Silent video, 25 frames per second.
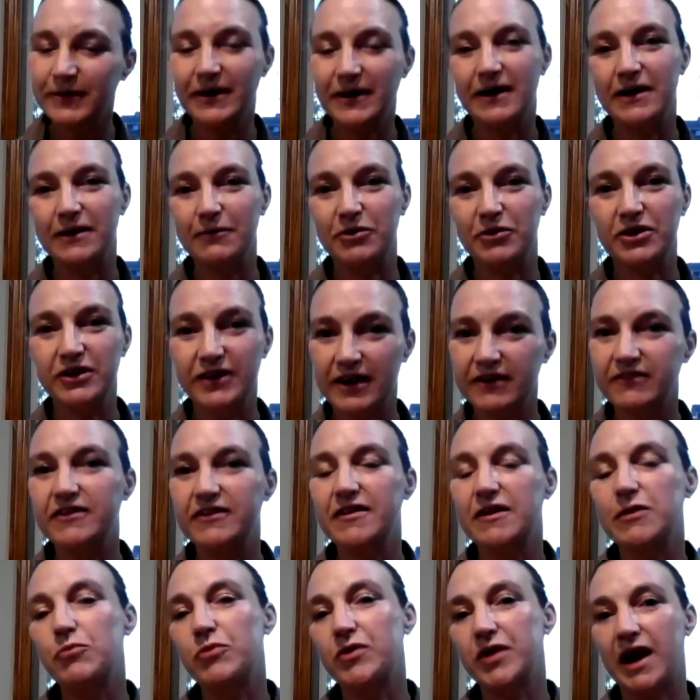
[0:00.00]
um, collecting
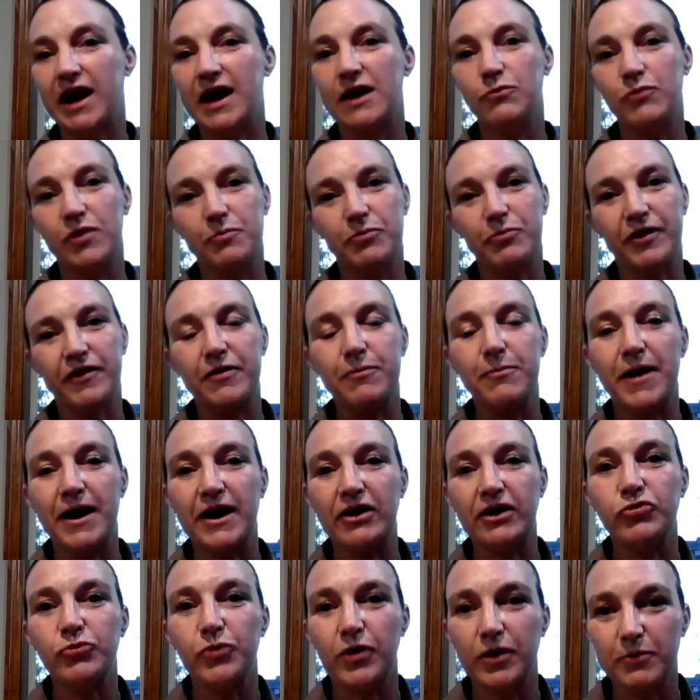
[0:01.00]
them, and we bring them back
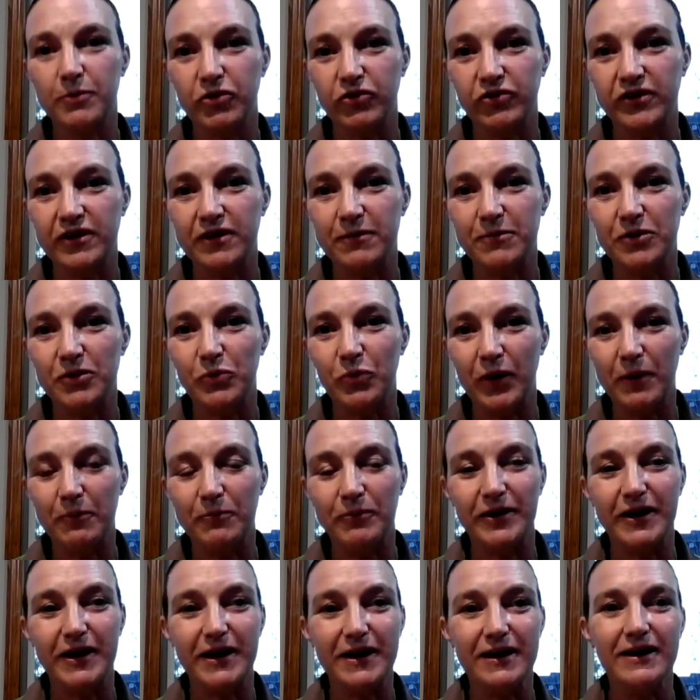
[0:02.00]
to our museum in
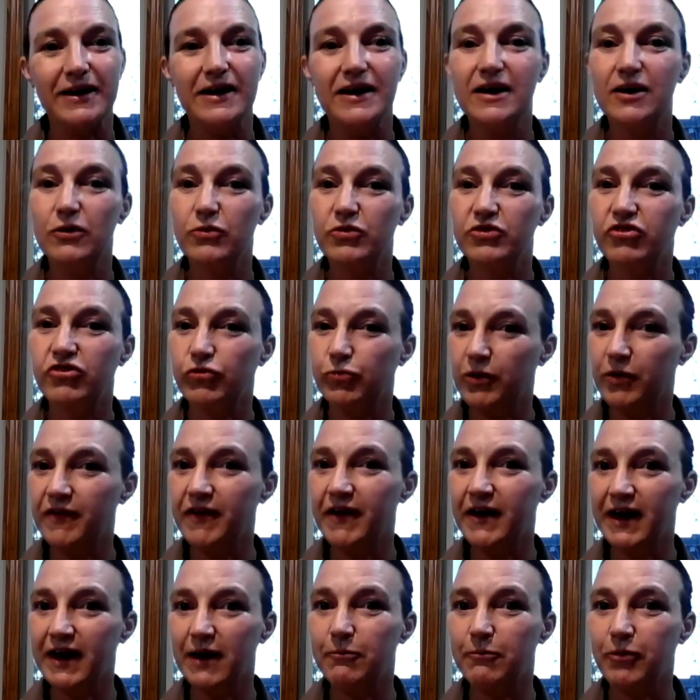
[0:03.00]
Wembley, which is where they
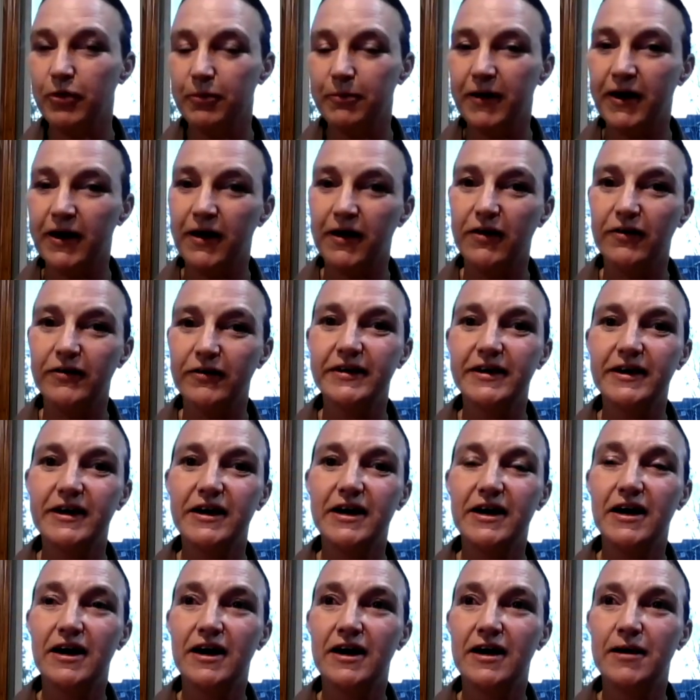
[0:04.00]
get prepared,
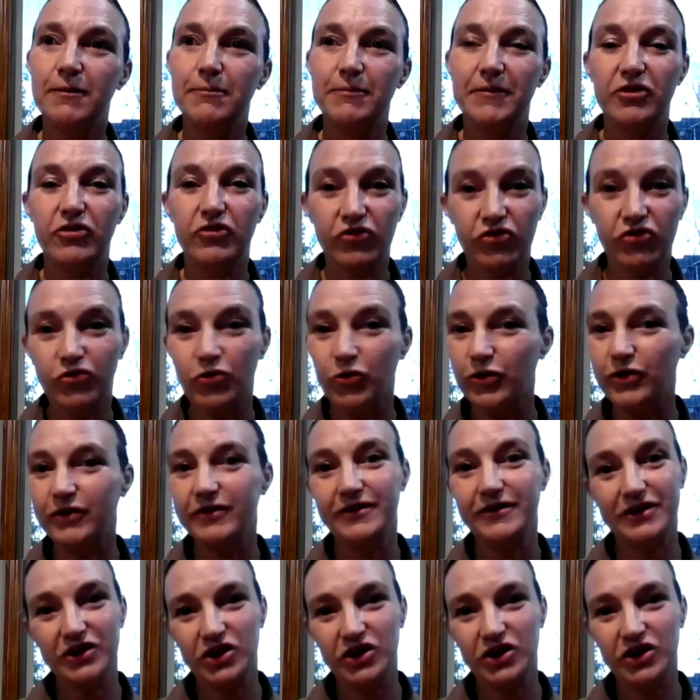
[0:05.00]
um, stored,